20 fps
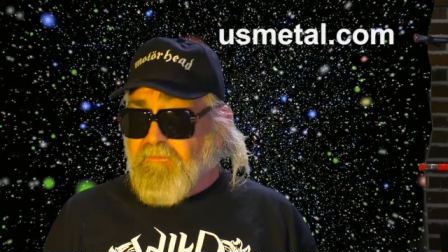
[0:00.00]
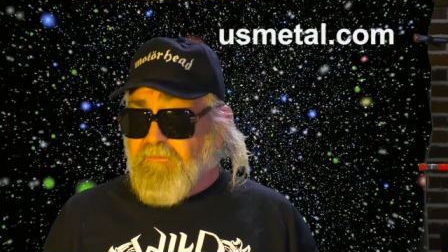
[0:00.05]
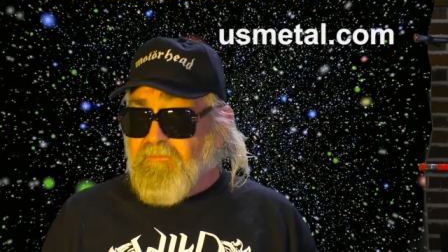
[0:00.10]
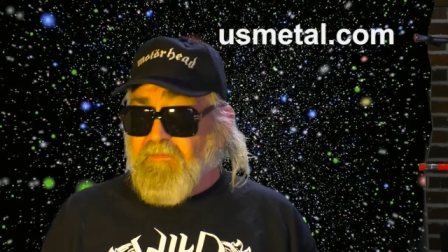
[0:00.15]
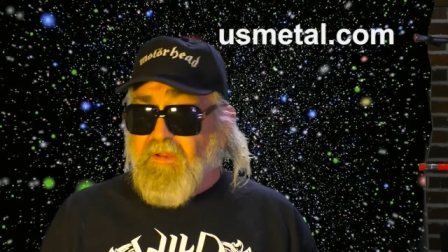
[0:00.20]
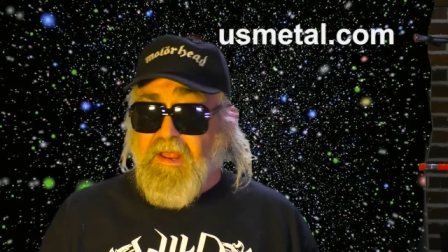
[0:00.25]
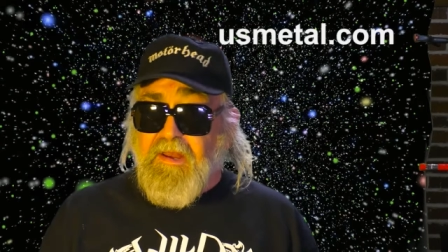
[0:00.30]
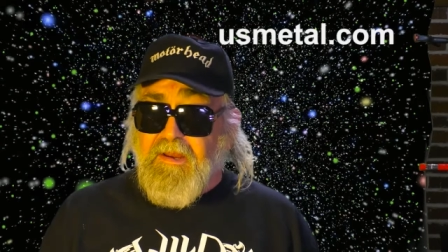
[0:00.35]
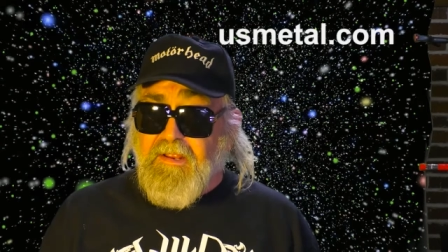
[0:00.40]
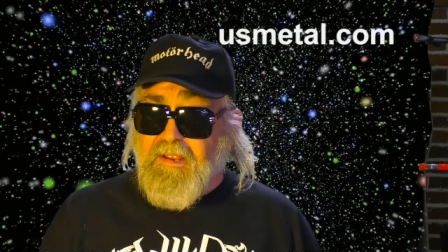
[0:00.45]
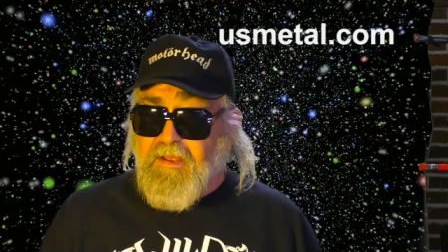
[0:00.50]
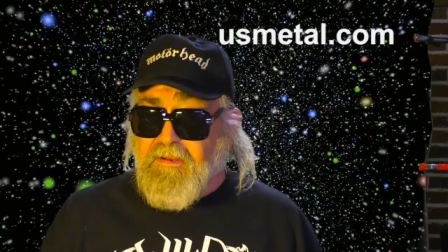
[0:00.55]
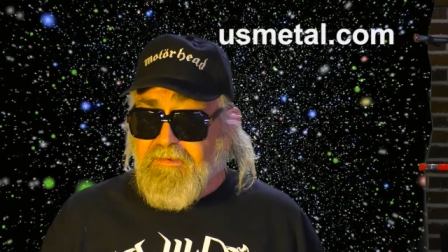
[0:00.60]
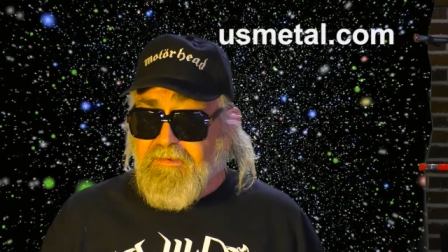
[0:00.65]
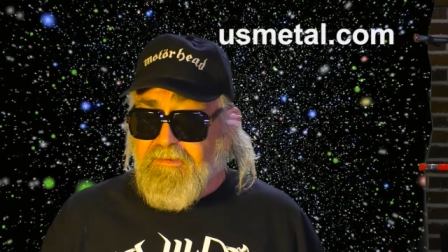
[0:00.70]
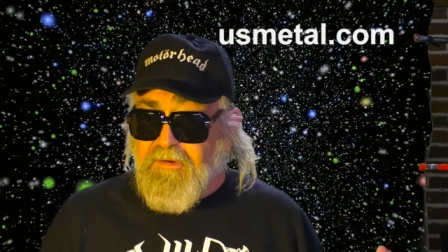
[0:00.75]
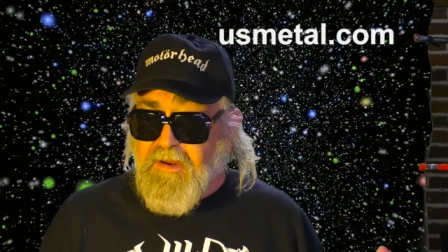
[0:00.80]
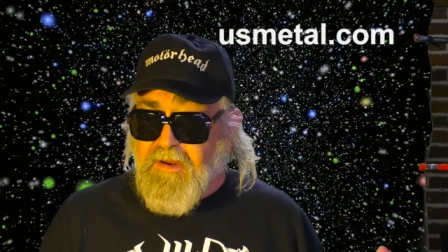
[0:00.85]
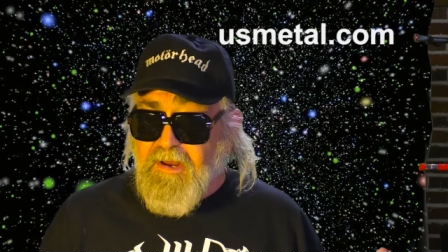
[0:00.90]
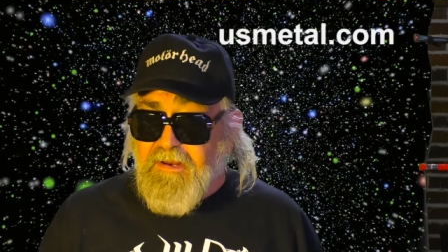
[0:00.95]
planning out
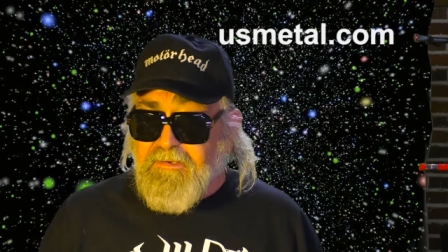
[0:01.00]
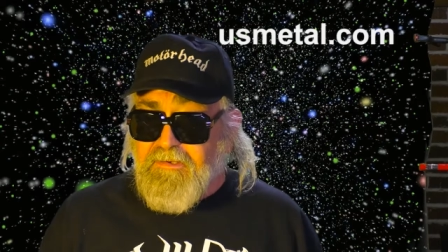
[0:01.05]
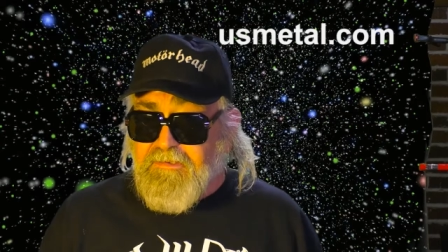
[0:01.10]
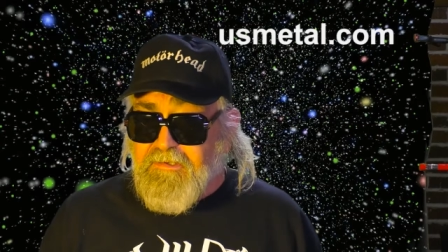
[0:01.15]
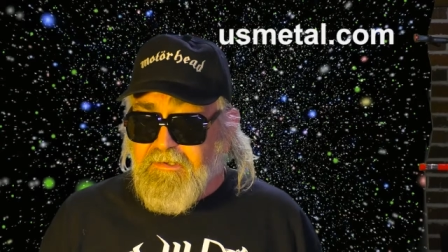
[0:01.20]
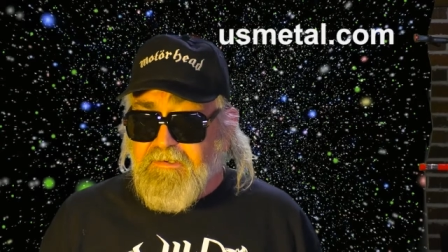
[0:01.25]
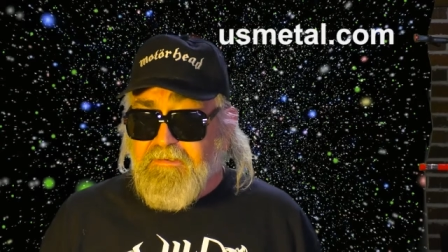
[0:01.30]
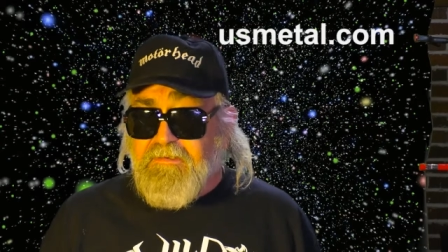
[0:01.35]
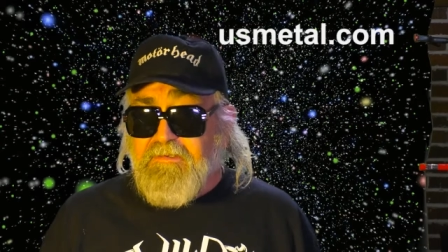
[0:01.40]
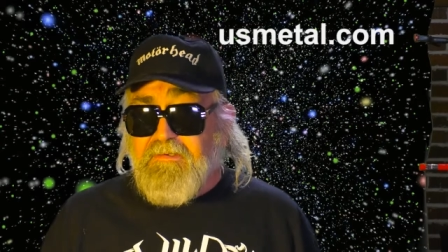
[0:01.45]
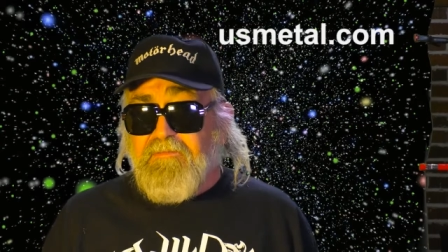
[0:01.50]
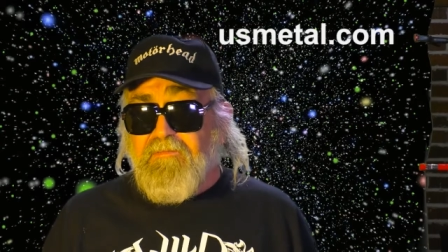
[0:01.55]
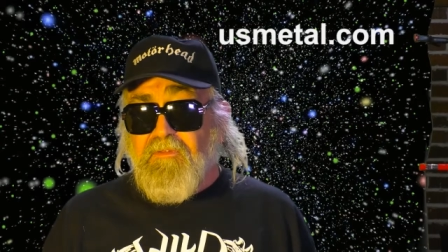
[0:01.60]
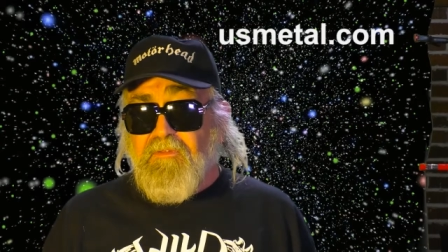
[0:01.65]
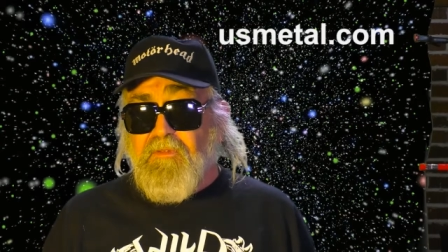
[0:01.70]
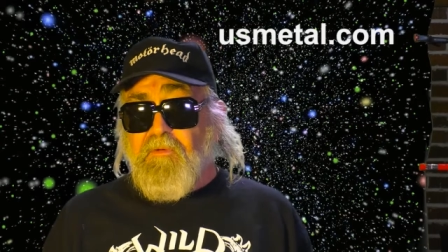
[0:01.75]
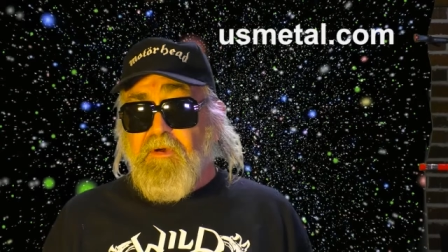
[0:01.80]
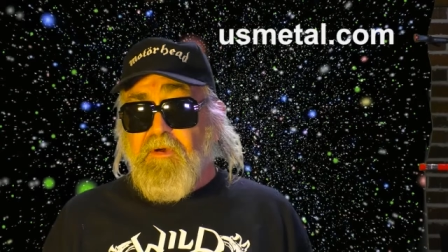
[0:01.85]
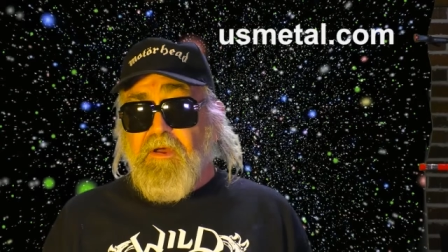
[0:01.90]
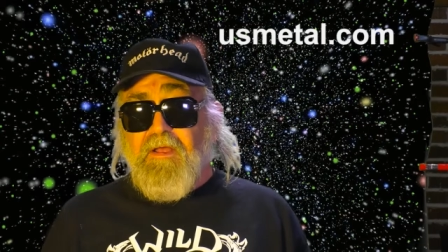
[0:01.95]
strategies for
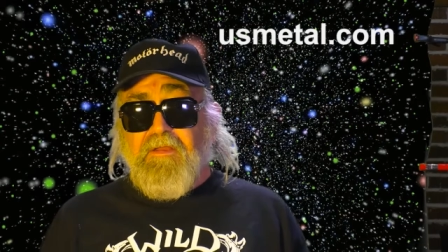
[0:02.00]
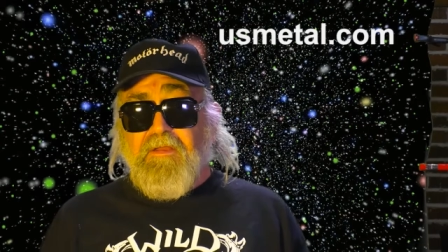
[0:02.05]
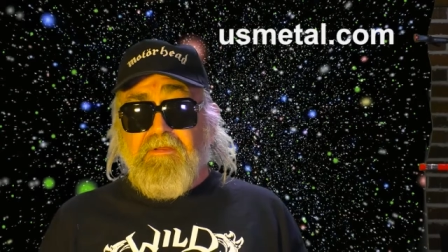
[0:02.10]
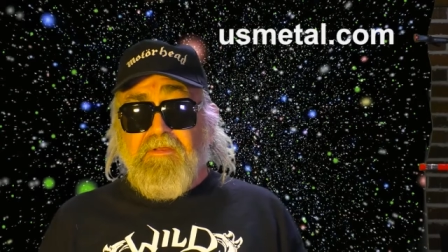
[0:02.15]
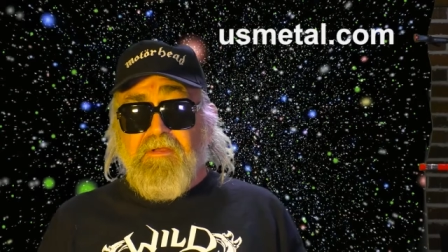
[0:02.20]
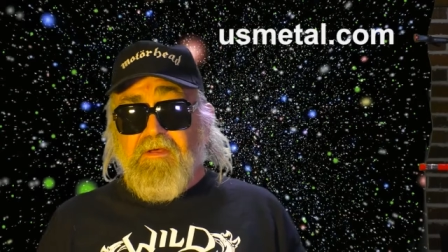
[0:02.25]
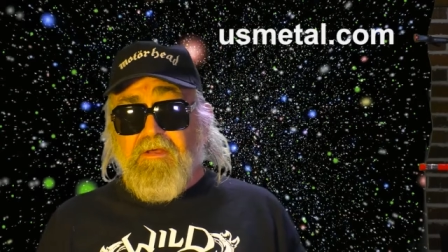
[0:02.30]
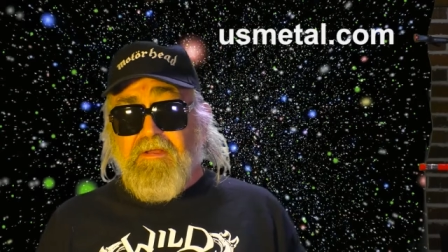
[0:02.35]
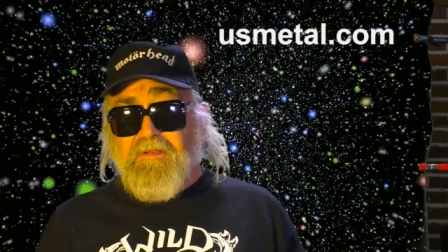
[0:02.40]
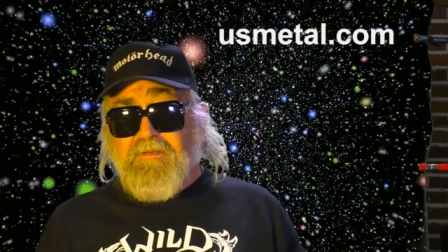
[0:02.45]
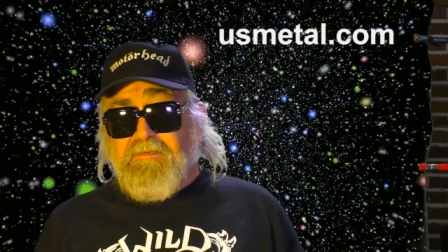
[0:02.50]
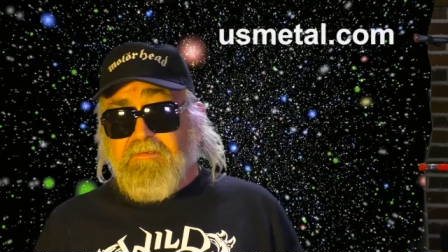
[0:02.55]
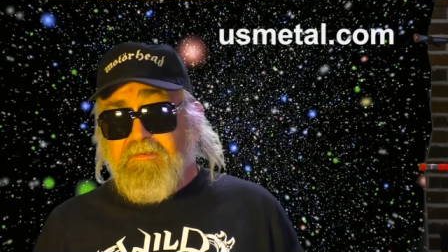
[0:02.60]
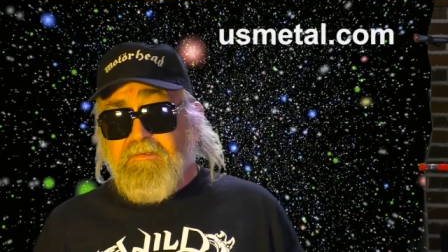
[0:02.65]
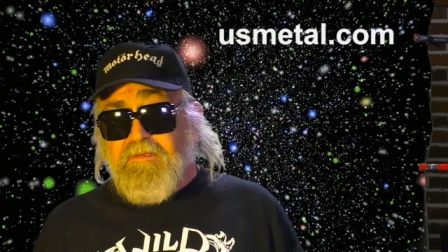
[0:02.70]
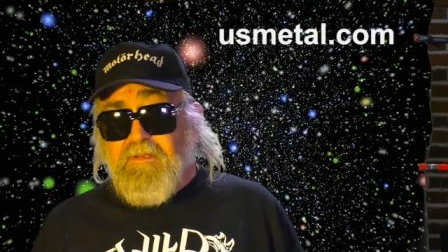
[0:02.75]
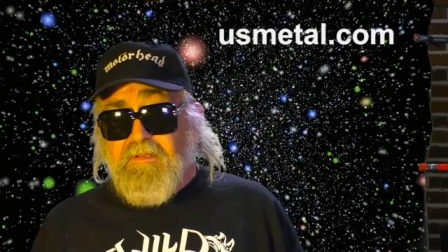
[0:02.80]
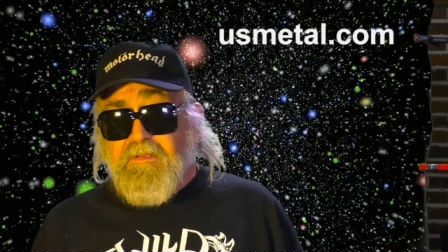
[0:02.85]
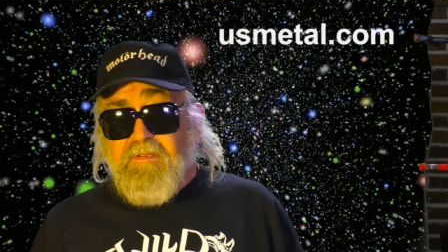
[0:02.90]
the Wild Dogs.